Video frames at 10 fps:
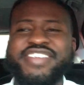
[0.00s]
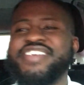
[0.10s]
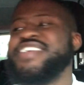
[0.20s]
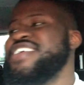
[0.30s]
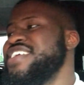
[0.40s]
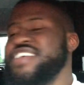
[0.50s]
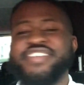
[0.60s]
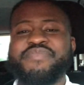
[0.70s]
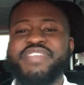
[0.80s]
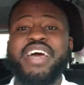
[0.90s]
And
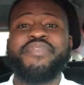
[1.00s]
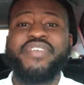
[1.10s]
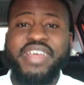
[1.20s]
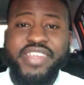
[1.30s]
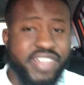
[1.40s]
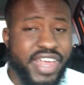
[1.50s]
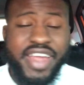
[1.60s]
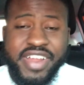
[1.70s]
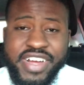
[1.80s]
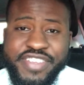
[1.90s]
sometimes you let out
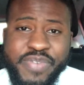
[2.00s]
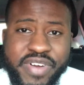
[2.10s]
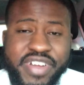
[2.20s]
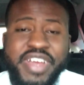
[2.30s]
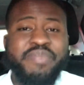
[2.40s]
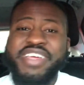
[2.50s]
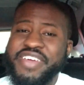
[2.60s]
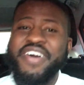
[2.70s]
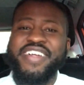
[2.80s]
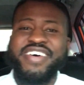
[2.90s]
a cuss word, but you
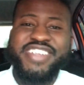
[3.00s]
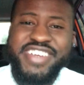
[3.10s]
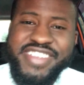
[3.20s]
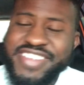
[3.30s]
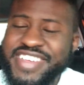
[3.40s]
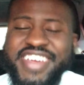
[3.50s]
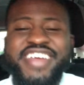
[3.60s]
call on Jesus,